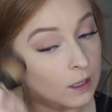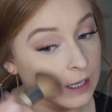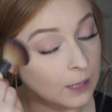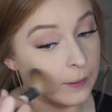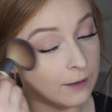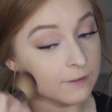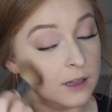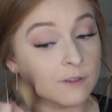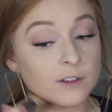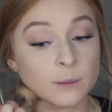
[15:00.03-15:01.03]
get a big
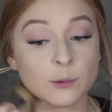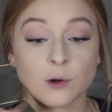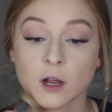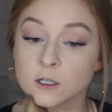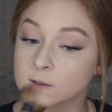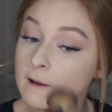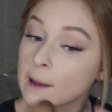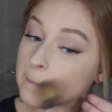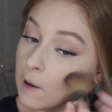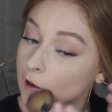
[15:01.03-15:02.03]
fluffy brush,
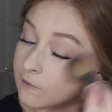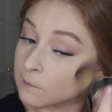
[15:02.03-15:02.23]
tap off